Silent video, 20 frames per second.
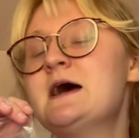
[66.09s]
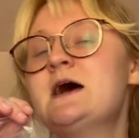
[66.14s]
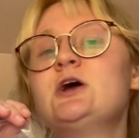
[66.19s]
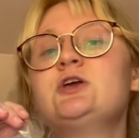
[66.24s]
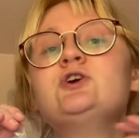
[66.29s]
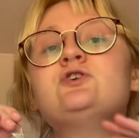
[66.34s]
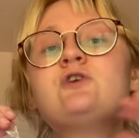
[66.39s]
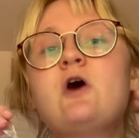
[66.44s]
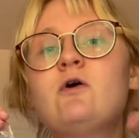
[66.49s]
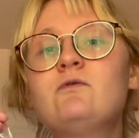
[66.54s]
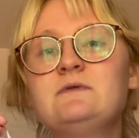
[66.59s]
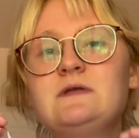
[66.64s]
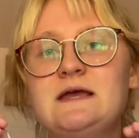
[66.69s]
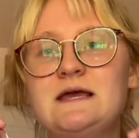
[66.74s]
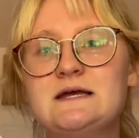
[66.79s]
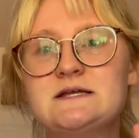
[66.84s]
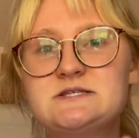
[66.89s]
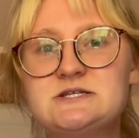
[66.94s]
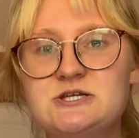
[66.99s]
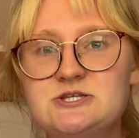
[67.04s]
You don't
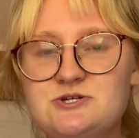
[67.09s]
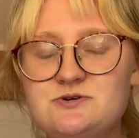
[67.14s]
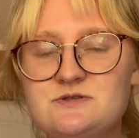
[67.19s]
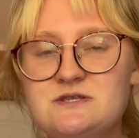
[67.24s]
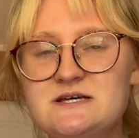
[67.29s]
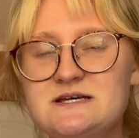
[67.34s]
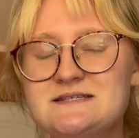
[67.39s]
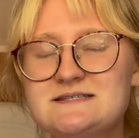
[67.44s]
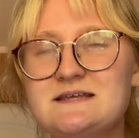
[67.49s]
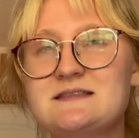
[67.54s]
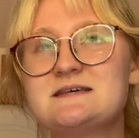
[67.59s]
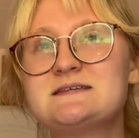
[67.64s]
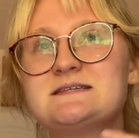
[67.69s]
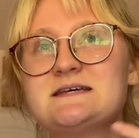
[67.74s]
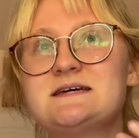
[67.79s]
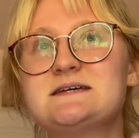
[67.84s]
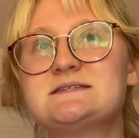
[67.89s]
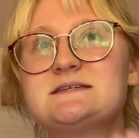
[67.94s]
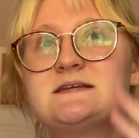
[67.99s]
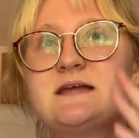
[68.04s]
need to do this, and this
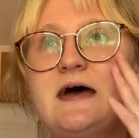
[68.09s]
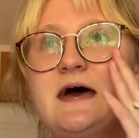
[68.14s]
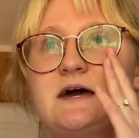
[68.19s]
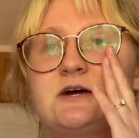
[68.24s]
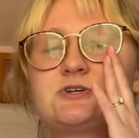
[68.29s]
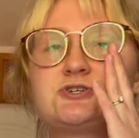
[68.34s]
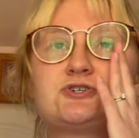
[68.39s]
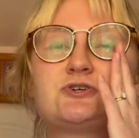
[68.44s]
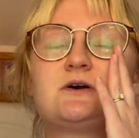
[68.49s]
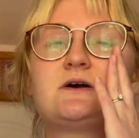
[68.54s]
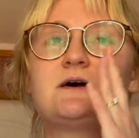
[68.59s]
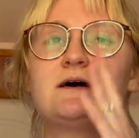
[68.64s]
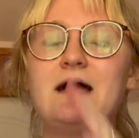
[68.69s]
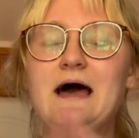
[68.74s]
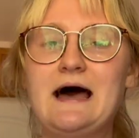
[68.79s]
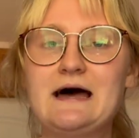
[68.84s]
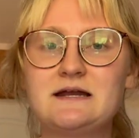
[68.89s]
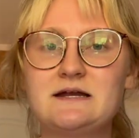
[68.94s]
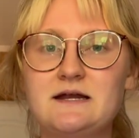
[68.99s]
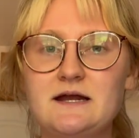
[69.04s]
is an extra
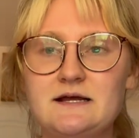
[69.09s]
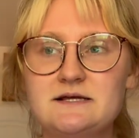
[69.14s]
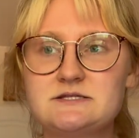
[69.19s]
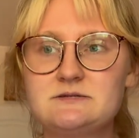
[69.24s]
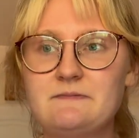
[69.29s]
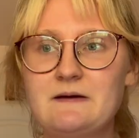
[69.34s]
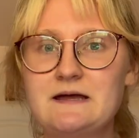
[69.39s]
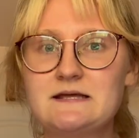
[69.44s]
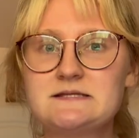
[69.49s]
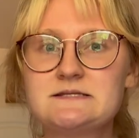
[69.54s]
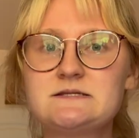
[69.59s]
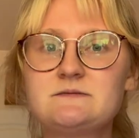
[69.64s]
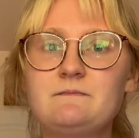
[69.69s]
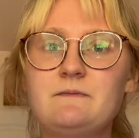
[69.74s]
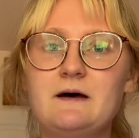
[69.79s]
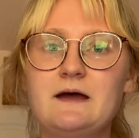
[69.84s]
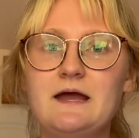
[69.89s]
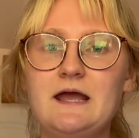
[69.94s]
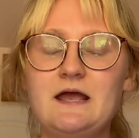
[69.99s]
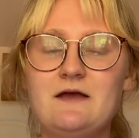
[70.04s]
added expense,
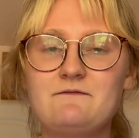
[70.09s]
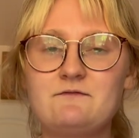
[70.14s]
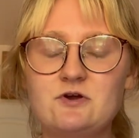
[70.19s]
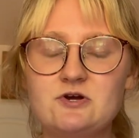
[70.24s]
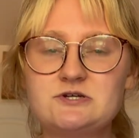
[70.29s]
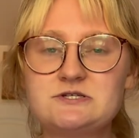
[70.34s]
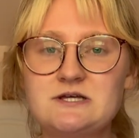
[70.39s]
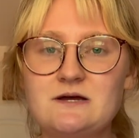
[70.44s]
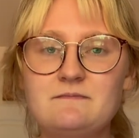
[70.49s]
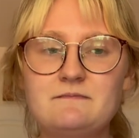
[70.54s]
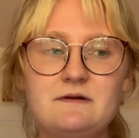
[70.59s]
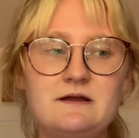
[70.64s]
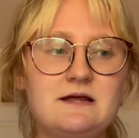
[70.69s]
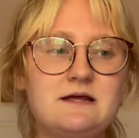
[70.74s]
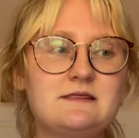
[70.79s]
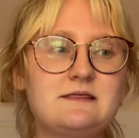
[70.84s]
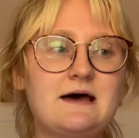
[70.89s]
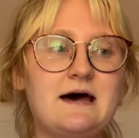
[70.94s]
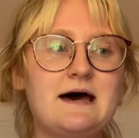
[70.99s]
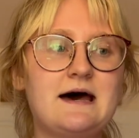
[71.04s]
but if you're somebody
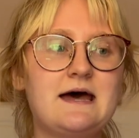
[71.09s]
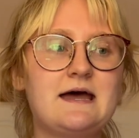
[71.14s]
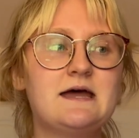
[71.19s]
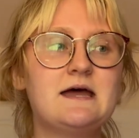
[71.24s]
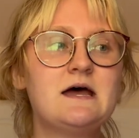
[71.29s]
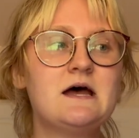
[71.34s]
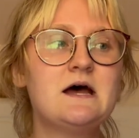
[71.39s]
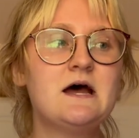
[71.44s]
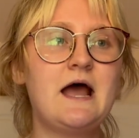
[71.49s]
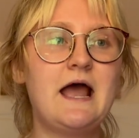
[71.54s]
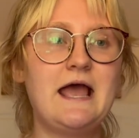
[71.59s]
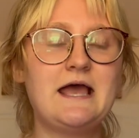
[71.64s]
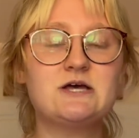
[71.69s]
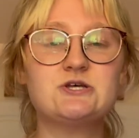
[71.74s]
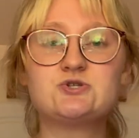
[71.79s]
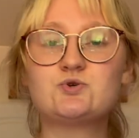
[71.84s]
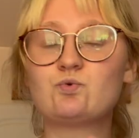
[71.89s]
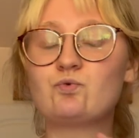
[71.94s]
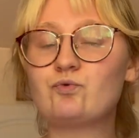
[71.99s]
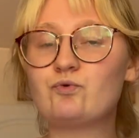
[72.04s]
that
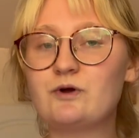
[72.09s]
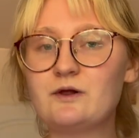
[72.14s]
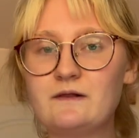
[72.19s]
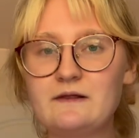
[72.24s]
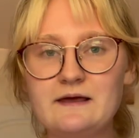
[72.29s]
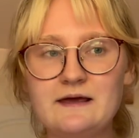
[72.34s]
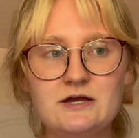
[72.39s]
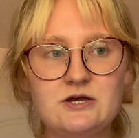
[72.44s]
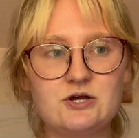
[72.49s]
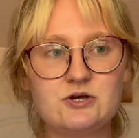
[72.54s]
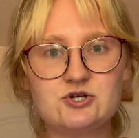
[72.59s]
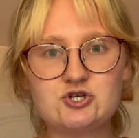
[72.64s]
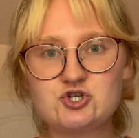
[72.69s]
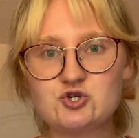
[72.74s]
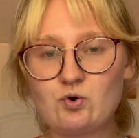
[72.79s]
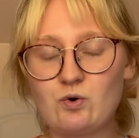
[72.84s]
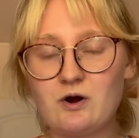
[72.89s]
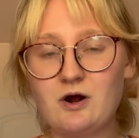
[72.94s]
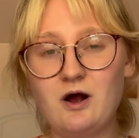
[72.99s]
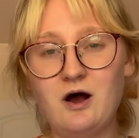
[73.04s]
is really
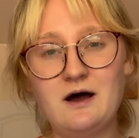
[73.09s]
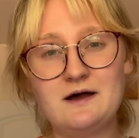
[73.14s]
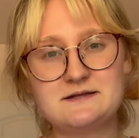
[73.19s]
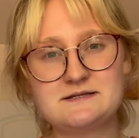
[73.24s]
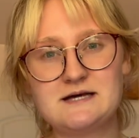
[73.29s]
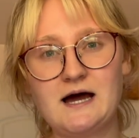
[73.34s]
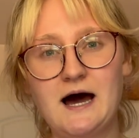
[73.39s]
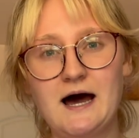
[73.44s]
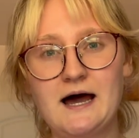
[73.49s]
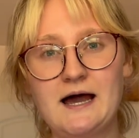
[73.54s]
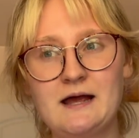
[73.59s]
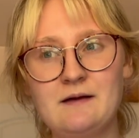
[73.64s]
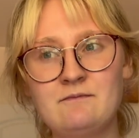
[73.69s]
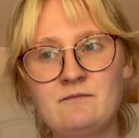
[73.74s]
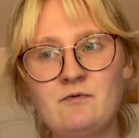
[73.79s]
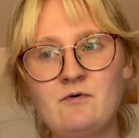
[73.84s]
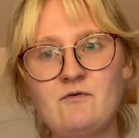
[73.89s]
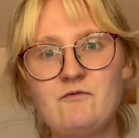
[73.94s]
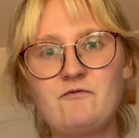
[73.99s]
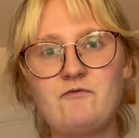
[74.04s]
short on
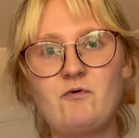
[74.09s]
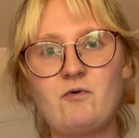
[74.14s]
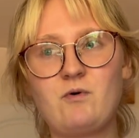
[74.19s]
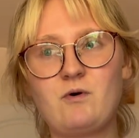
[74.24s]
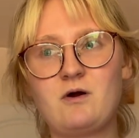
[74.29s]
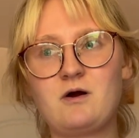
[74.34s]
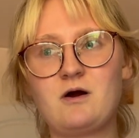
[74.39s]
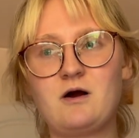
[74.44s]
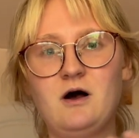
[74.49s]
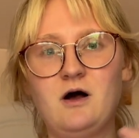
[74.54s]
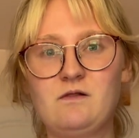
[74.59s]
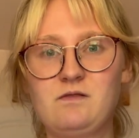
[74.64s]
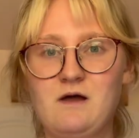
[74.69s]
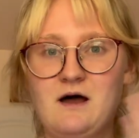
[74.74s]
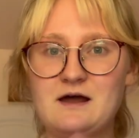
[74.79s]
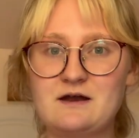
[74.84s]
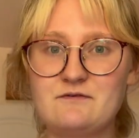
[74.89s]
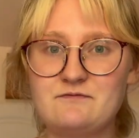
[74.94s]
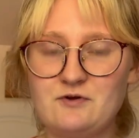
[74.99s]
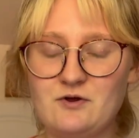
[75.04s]
time for a
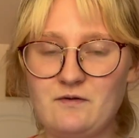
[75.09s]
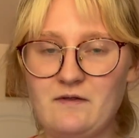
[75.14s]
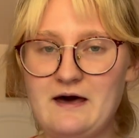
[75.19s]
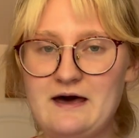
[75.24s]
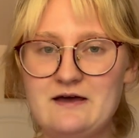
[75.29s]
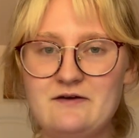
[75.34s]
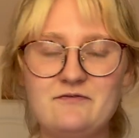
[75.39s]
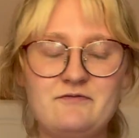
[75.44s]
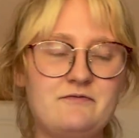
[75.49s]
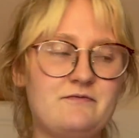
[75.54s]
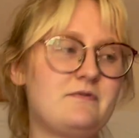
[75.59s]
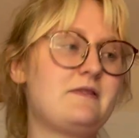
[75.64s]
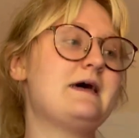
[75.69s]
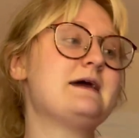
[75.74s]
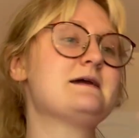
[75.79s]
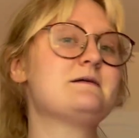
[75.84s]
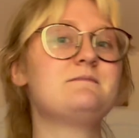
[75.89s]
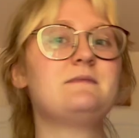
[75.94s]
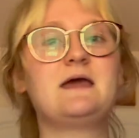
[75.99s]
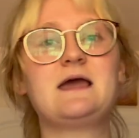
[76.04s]
lot of your life,
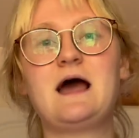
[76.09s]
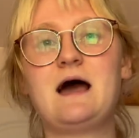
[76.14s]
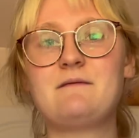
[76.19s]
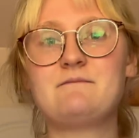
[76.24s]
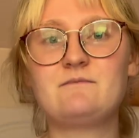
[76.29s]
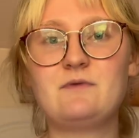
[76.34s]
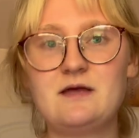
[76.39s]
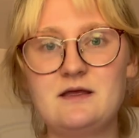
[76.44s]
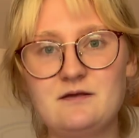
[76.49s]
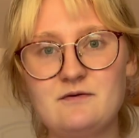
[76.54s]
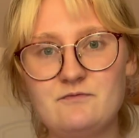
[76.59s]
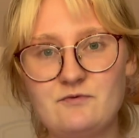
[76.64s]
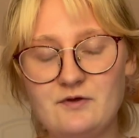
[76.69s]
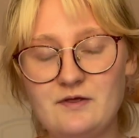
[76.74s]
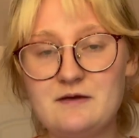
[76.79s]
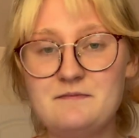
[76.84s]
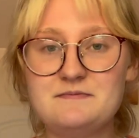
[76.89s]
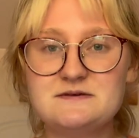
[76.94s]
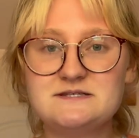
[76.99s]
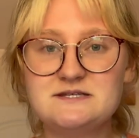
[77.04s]
like me, I'm in a
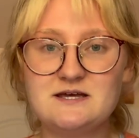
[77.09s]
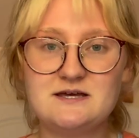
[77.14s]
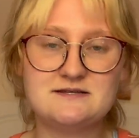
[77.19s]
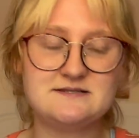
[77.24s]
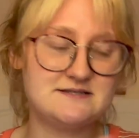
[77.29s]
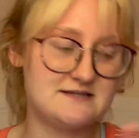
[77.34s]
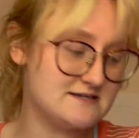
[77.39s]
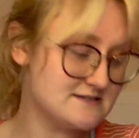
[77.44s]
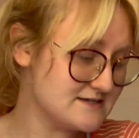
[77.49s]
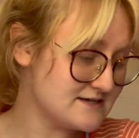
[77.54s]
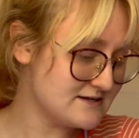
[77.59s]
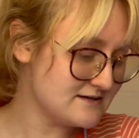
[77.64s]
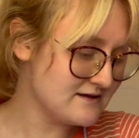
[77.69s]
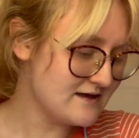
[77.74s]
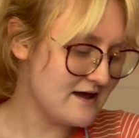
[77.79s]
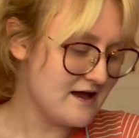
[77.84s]
really busy season.